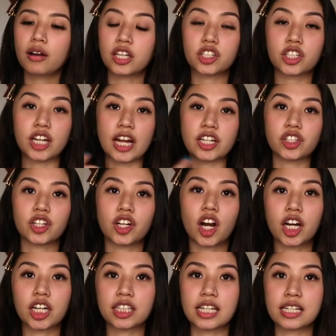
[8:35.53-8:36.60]
international
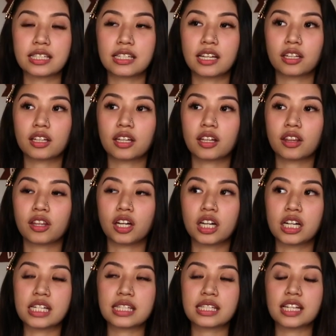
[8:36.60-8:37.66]
artists that
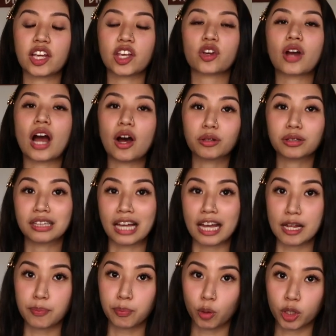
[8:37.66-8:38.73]
does taking
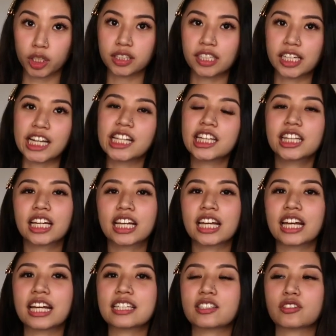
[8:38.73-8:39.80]
outline portraits,
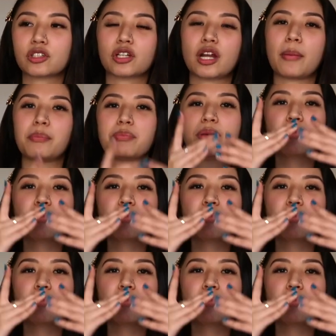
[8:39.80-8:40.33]
nagigets nyo na,